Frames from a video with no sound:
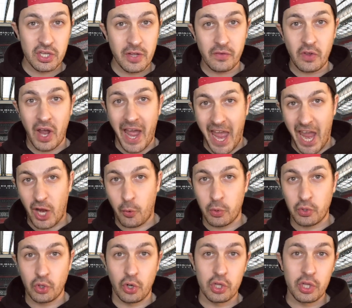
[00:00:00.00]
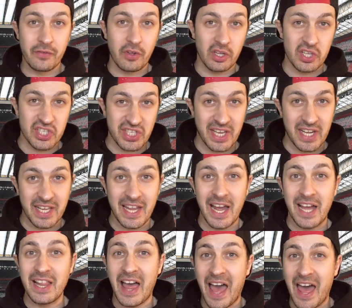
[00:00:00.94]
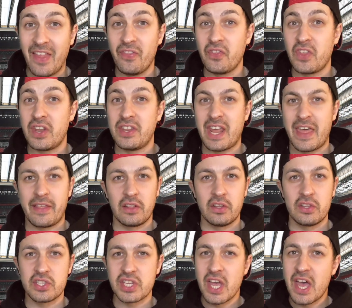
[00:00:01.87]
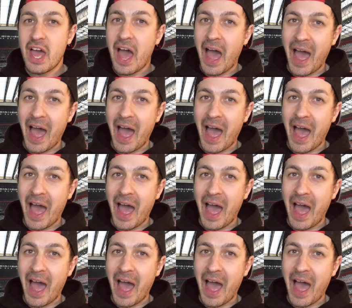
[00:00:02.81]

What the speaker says: you've got Ecuador, you've got Senegal and the Netherlands.